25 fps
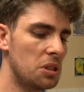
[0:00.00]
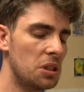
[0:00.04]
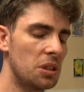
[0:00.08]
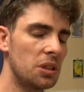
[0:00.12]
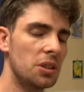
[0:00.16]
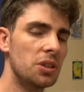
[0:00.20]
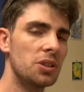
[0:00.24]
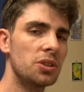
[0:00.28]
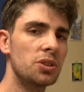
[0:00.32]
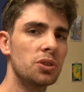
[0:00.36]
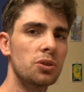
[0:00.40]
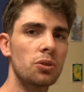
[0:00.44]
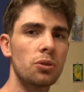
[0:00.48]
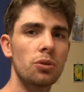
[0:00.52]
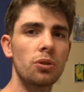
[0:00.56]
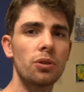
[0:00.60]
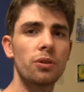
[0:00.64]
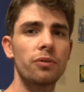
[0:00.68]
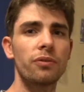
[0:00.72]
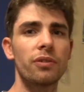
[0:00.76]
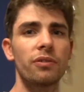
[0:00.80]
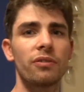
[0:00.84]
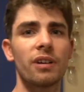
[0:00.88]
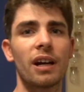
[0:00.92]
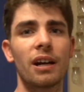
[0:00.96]
sort of
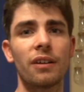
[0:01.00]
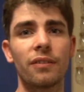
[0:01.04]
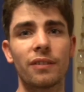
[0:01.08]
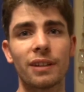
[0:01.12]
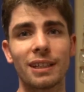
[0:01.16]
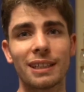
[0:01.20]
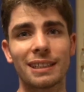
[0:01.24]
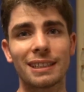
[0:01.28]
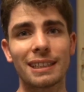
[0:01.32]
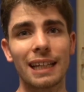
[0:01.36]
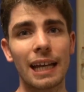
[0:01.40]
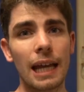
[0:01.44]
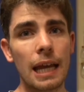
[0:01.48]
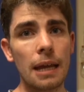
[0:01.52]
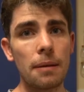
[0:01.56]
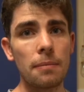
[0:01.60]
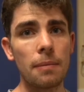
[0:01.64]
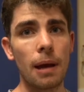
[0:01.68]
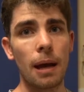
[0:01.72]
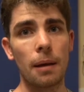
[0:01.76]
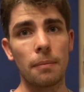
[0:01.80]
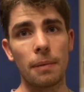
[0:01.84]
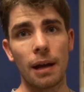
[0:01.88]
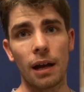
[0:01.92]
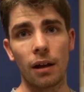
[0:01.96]
around the same
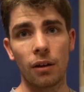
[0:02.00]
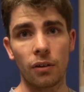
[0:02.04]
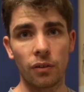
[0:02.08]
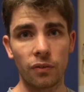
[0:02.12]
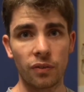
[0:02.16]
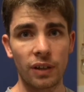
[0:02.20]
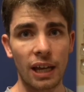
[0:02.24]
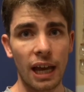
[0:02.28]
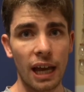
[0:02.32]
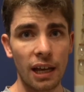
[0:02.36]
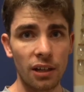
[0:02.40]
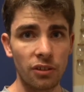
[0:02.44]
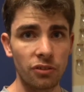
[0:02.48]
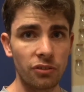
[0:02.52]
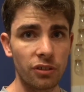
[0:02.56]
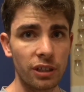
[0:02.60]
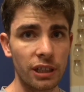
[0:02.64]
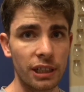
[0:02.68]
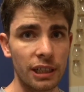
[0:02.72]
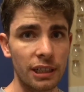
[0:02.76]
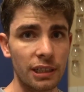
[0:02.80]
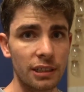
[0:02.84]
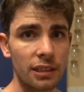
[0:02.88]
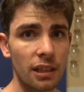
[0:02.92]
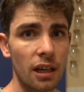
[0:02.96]
amount of
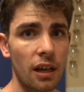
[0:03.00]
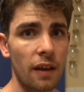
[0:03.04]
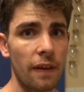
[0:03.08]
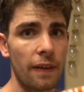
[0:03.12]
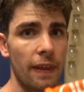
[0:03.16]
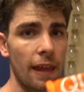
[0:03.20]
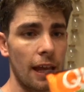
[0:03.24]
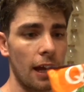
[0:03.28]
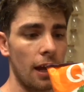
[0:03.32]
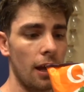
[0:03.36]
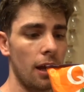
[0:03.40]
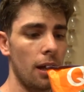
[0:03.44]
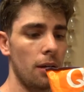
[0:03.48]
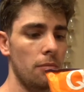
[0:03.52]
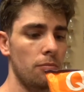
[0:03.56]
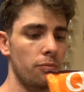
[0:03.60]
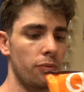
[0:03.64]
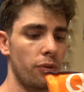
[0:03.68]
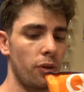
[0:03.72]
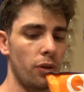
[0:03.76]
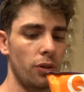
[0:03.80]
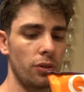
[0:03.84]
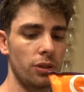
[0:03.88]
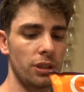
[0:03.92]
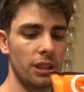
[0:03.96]
calories.
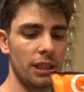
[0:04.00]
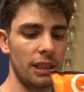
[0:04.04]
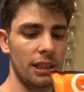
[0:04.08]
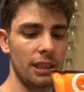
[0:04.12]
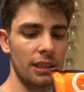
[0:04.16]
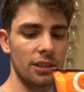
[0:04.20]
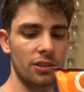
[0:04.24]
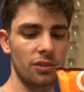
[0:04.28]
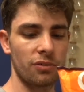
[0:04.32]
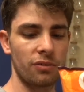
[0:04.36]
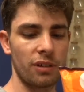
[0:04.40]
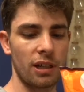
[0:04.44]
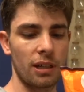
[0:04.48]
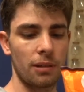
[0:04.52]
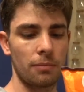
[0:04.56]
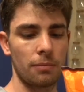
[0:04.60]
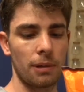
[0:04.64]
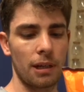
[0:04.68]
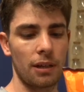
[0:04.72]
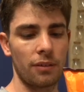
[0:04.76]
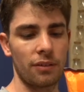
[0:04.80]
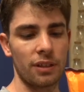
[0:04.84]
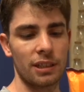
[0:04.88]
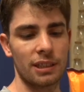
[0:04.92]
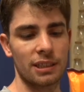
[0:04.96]
Protein is around
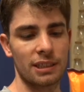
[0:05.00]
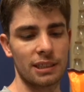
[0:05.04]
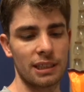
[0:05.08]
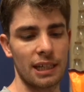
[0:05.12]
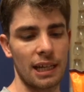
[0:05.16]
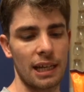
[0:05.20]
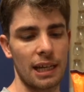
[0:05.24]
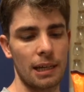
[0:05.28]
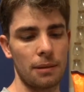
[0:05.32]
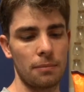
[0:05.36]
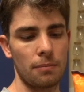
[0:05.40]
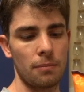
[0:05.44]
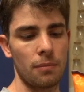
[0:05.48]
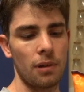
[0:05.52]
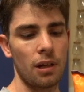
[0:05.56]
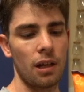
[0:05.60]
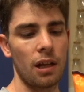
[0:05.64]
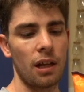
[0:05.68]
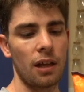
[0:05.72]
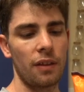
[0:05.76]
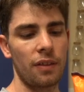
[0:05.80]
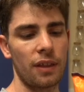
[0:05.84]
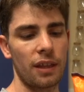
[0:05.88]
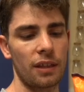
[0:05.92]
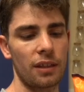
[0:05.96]
about the same.
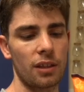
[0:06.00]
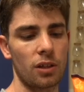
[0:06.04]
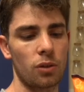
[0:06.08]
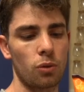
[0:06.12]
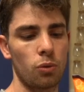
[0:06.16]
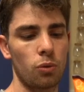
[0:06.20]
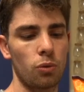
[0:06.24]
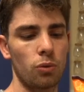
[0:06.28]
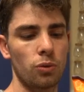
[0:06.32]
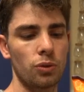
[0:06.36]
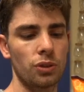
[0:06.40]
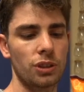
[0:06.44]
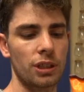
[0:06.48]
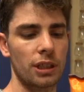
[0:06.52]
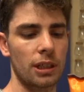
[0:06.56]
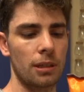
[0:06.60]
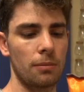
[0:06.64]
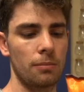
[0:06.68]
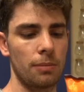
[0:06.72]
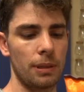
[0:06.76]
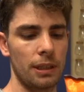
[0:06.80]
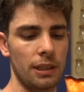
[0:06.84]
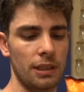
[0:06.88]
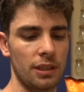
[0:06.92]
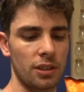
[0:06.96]
I think the corn chicken
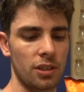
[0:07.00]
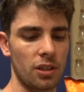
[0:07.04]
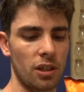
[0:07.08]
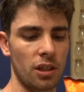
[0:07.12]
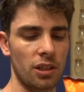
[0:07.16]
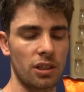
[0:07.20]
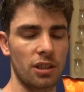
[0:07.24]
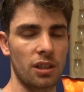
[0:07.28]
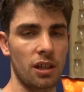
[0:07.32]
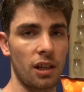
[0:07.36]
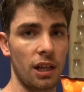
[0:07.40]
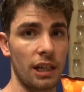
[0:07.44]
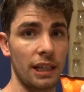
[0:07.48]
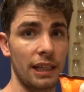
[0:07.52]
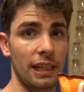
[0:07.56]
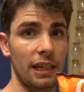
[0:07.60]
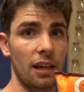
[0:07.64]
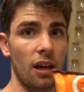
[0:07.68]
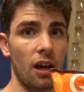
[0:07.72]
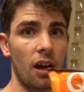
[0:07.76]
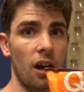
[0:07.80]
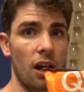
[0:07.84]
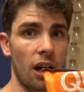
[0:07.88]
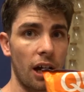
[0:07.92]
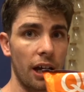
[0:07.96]
pieces are slightly
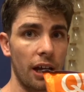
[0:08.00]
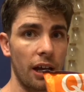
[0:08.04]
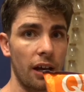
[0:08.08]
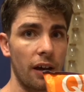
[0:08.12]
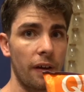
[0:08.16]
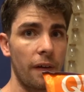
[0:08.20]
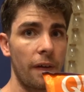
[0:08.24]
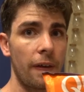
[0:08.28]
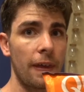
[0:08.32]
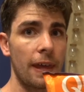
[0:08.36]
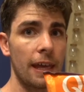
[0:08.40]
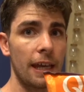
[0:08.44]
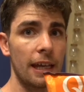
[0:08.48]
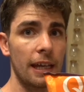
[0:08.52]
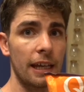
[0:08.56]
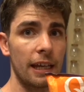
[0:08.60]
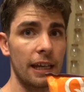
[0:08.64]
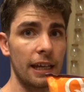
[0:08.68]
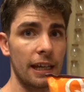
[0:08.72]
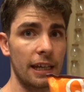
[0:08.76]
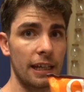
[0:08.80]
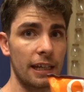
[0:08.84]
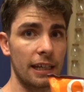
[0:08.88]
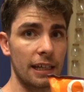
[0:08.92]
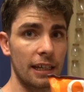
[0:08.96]
higher
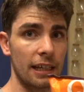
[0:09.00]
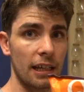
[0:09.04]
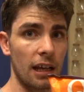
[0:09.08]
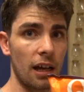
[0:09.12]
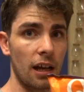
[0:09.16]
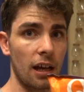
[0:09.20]
in